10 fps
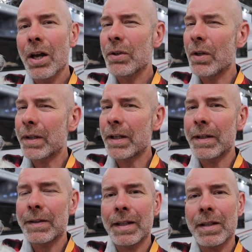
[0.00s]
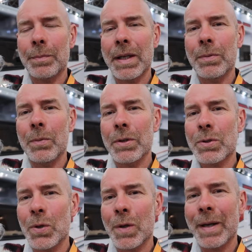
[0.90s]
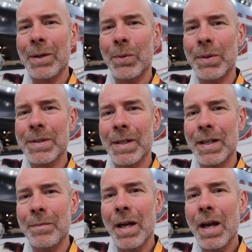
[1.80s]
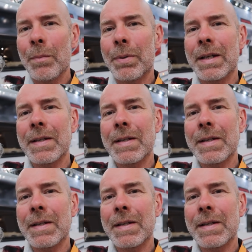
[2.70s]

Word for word: Not the kind of thing that people want to talk about all the time, but